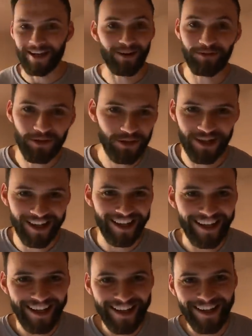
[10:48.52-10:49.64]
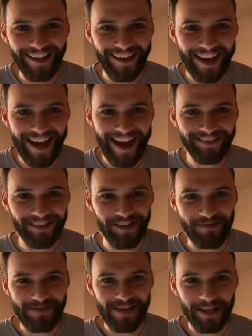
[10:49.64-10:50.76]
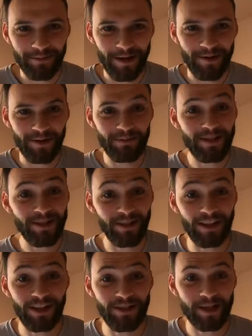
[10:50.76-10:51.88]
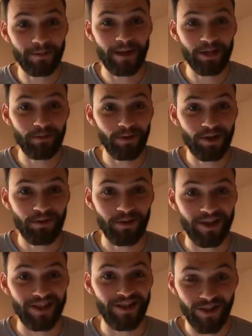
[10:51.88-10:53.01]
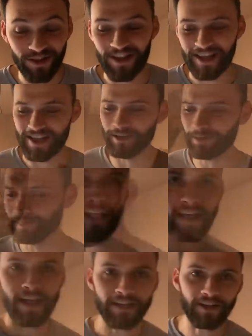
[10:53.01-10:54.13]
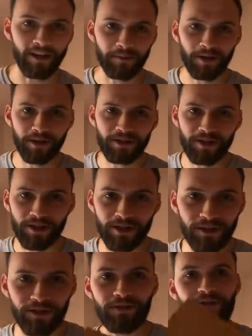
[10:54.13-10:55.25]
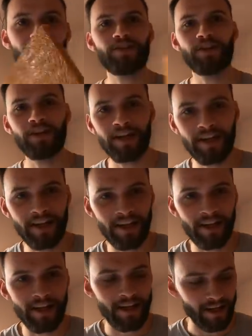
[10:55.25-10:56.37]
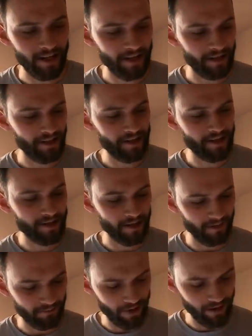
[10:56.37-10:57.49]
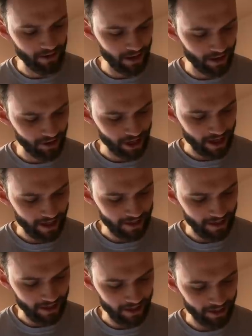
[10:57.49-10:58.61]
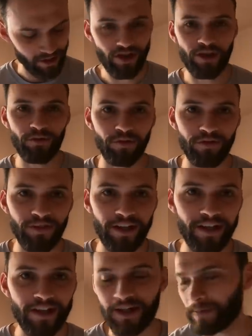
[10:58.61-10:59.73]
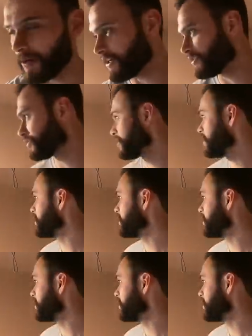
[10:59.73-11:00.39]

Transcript: Now unfortunately, I haven't got my spray with me, so I'm gonna use a splash brush, which is not ideal. And I'm going to use uh, this rather large 18 inch Refina sponge.